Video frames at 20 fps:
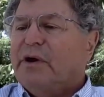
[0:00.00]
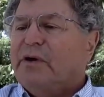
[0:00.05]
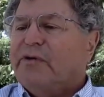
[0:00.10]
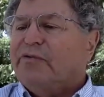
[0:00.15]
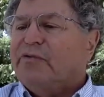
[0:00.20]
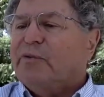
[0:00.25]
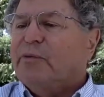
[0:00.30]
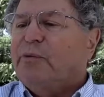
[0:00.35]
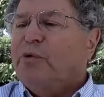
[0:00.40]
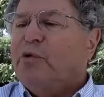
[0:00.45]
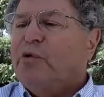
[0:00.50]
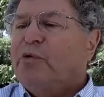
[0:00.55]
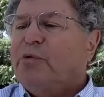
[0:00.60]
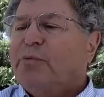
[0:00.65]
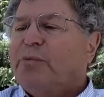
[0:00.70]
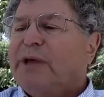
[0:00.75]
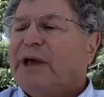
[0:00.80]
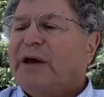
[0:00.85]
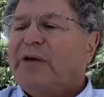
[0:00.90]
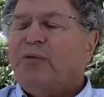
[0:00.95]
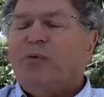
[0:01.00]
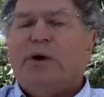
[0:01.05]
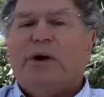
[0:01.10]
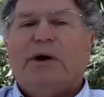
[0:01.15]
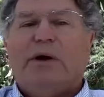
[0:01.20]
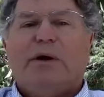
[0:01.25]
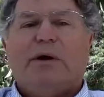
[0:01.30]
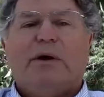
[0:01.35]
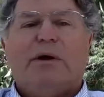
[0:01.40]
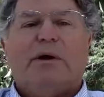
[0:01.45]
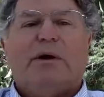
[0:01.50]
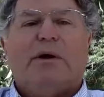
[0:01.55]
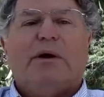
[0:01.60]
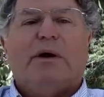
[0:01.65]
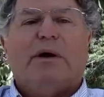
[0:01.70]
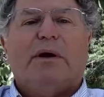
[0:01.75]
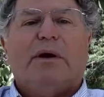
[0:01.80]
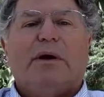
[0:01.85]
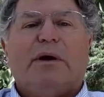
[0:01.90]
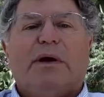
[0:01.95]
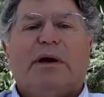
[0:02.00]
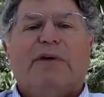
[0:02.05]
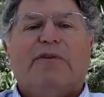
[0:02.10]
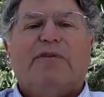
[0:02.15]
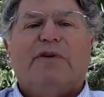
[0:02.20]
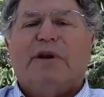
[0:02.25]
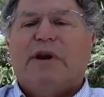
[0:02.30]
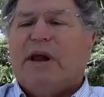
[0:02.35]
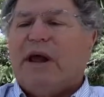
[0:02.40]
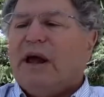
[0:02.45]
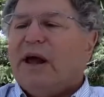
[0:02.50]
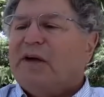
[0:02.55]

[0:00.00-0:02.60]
From whom can we even